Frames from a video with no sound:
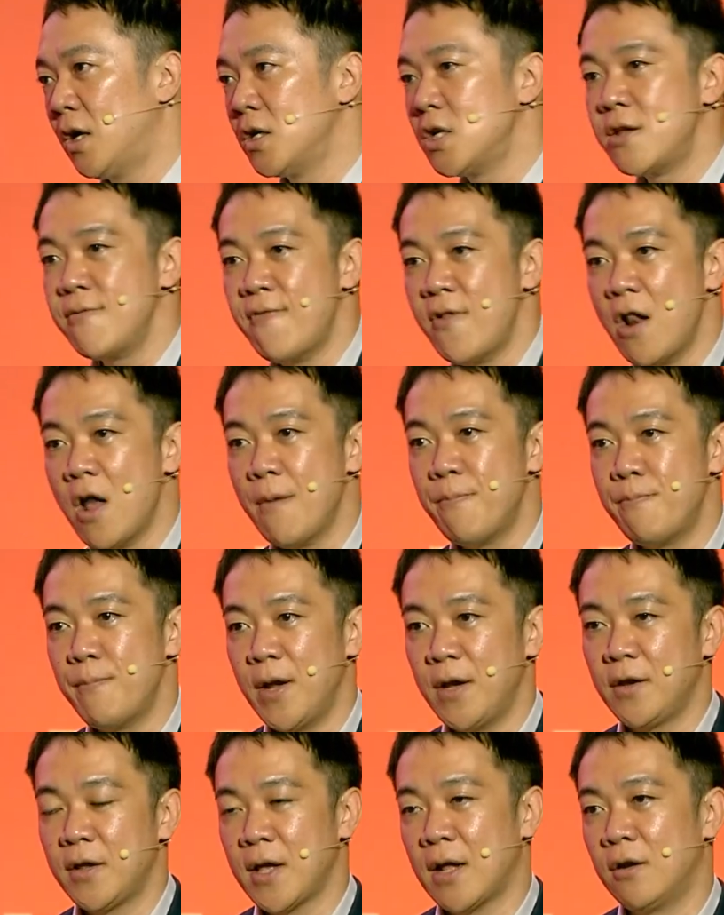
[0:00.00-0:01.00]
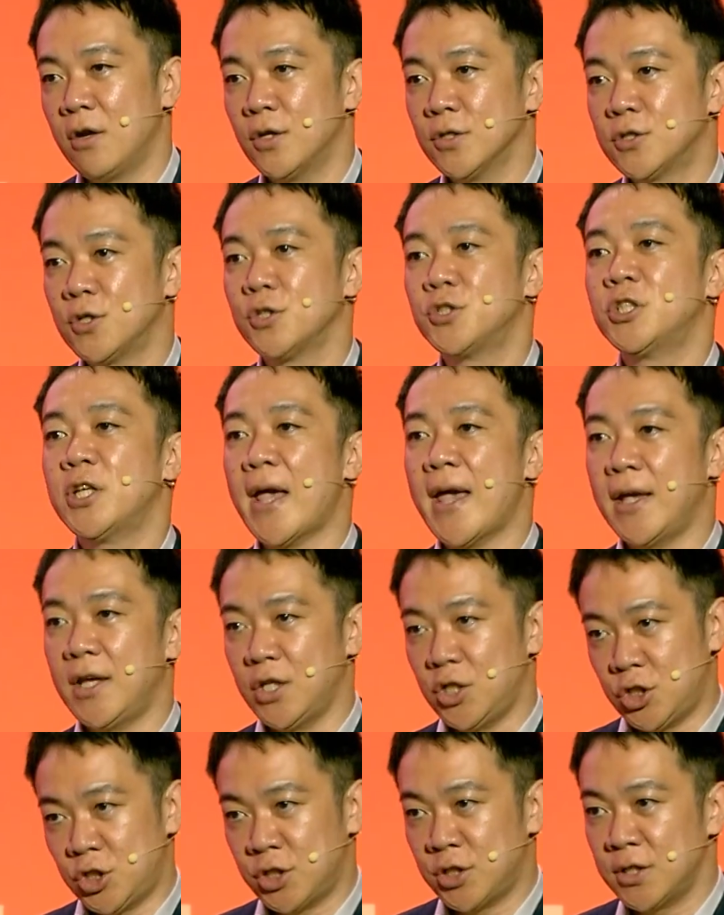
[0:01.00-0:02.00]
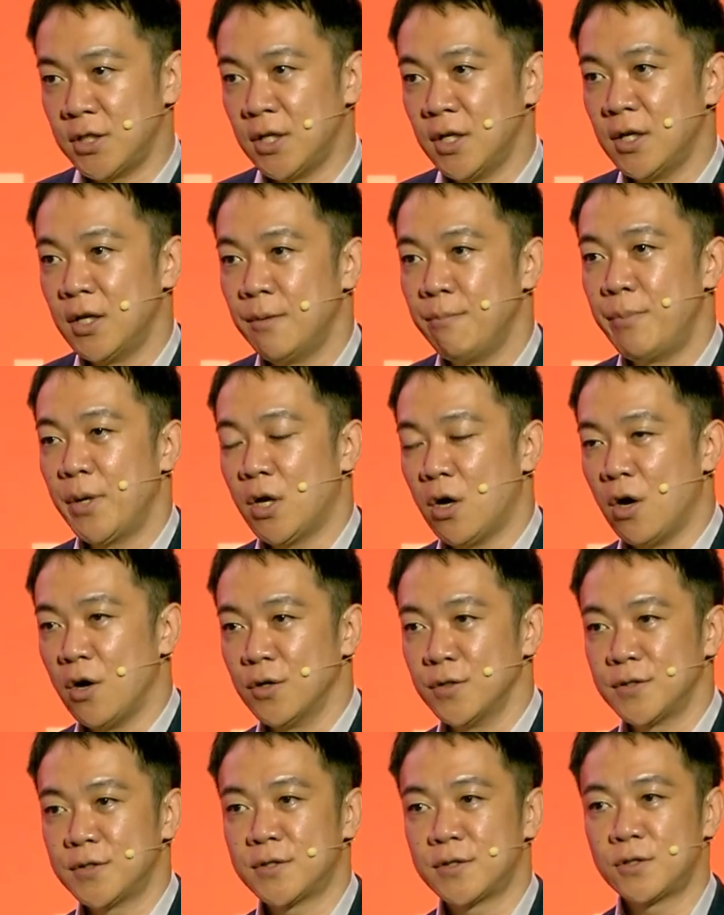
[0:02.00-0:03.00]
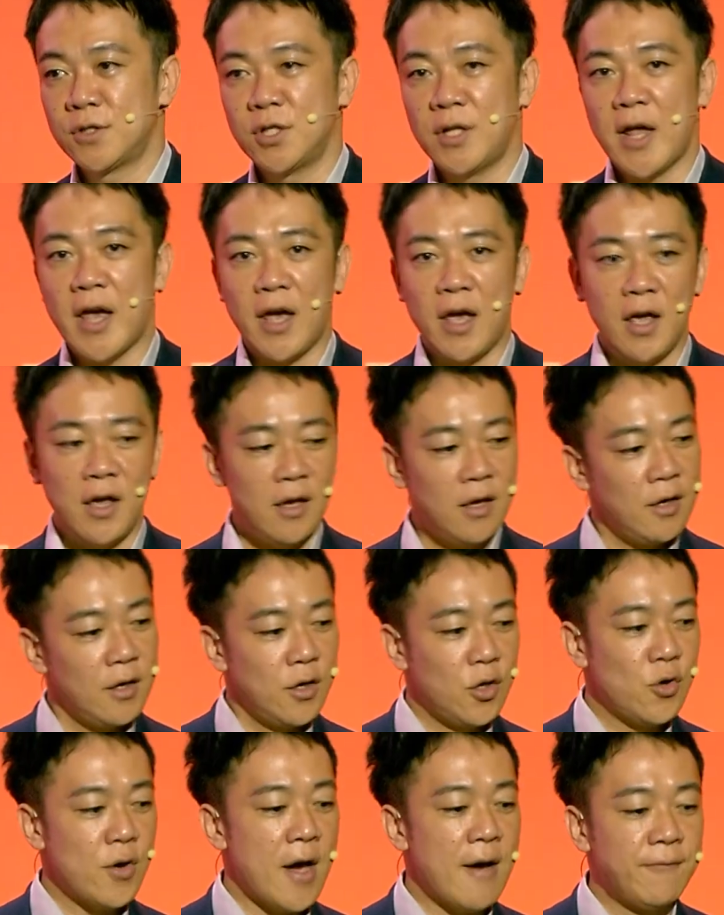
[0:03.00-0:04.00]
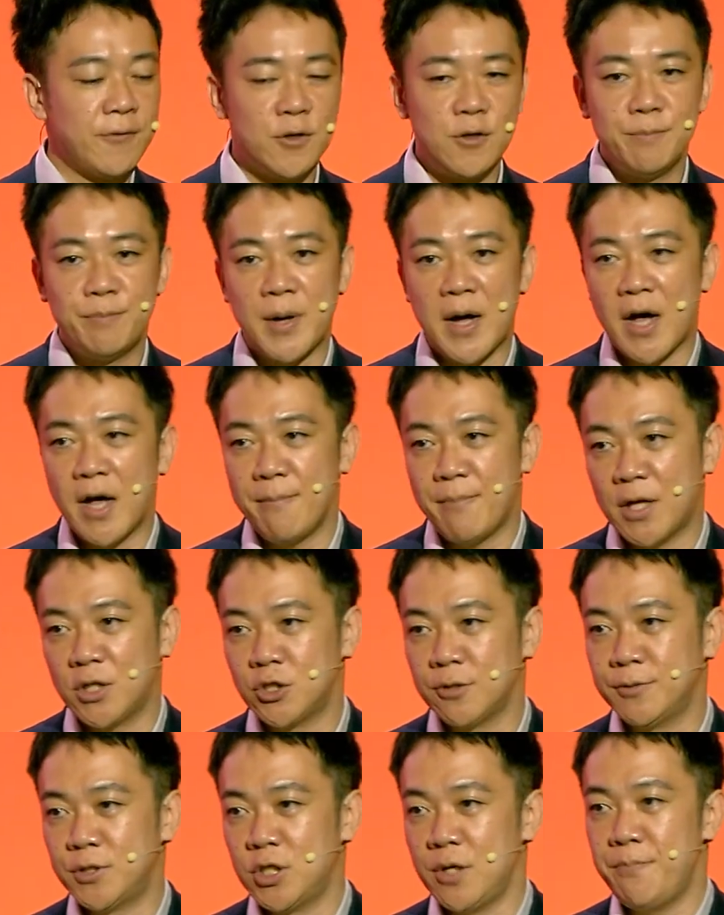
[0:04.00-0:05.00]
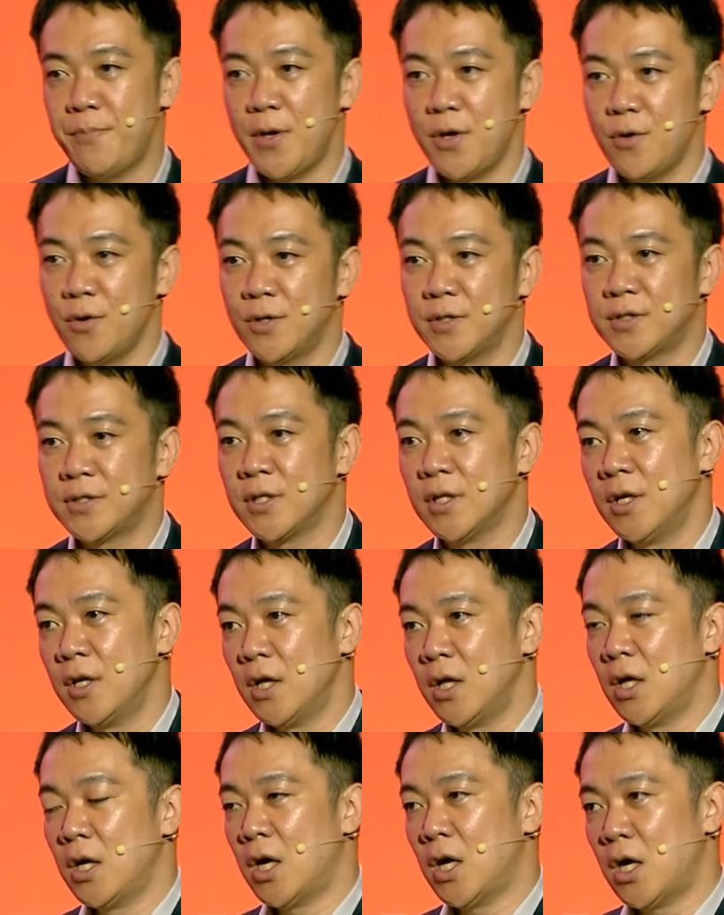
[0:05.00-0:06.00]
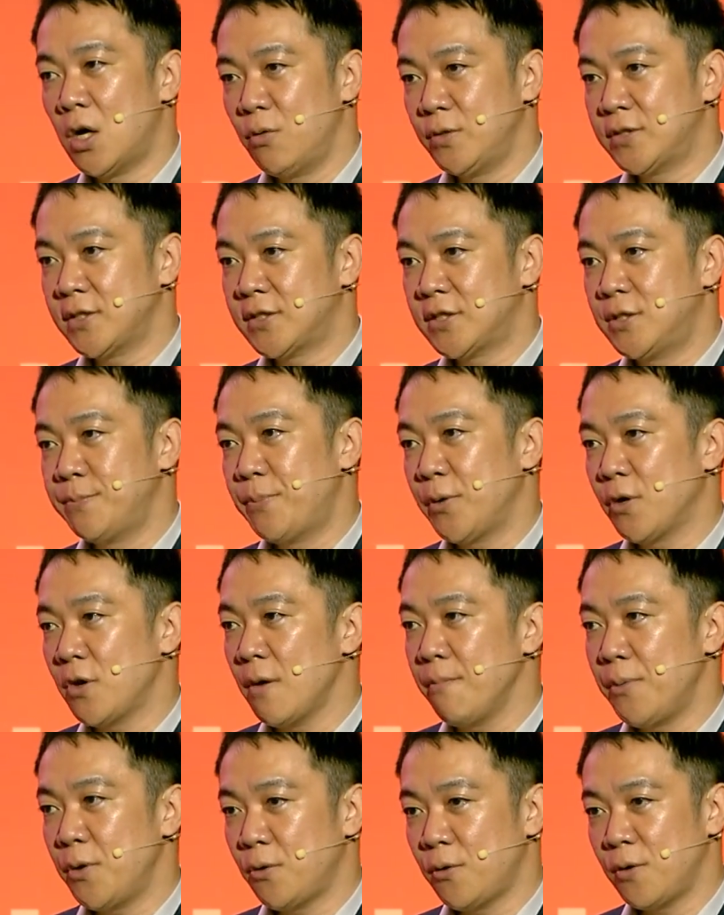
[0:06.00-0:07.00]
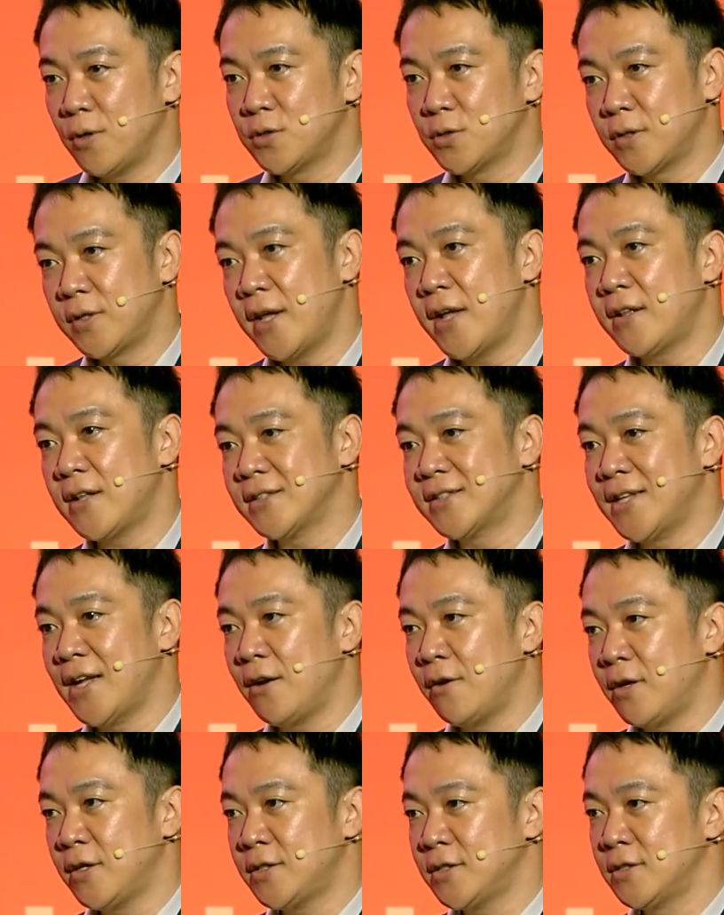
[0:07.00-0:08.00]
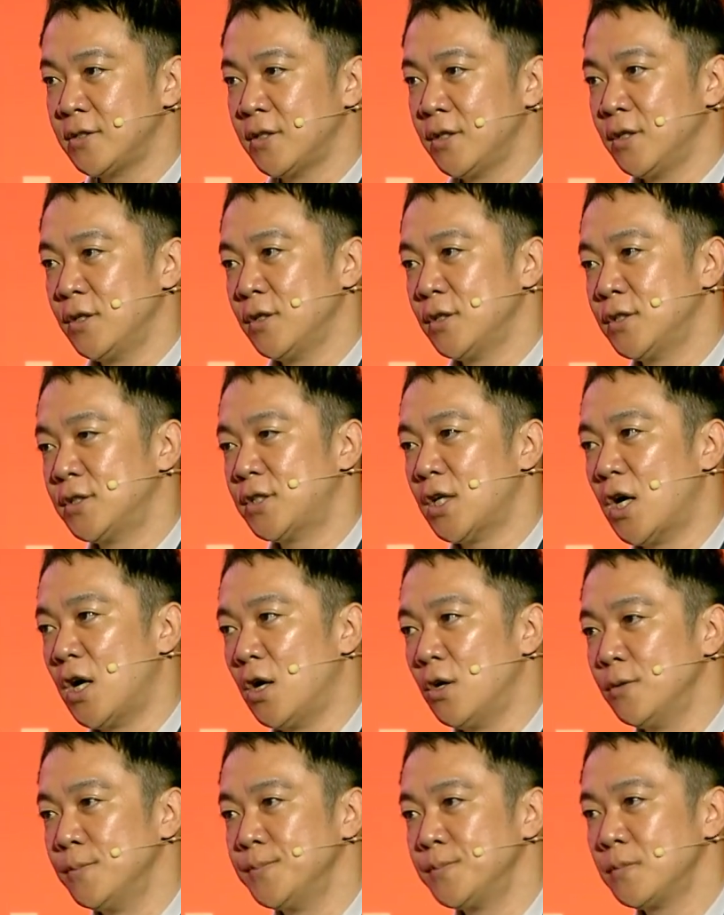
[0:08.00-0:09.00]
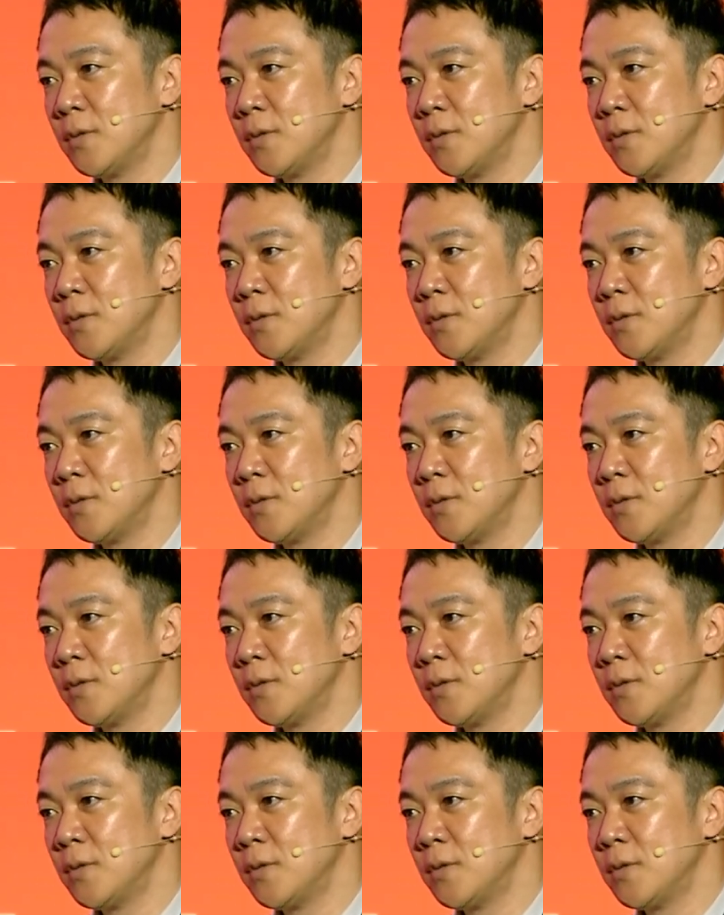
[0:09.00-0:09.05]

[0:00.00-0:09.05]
development can also change, because today you have to buy a bunch of GPUs with the supercomputers or data centers. So